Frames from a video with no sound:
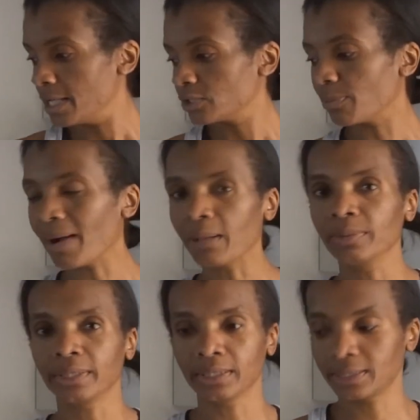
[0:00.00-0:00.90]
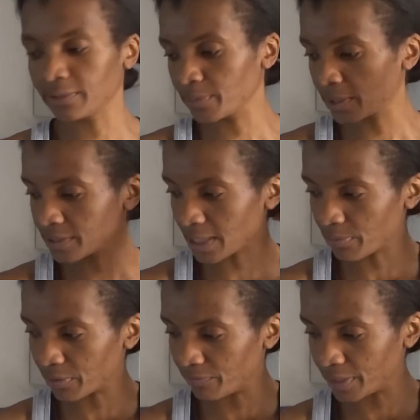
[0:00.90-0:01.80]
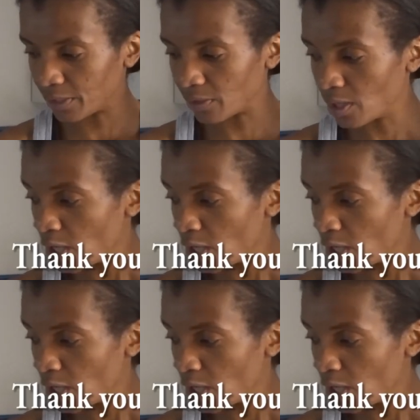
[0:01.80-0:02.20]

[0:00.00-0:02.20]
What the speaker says: So probably in a separate video.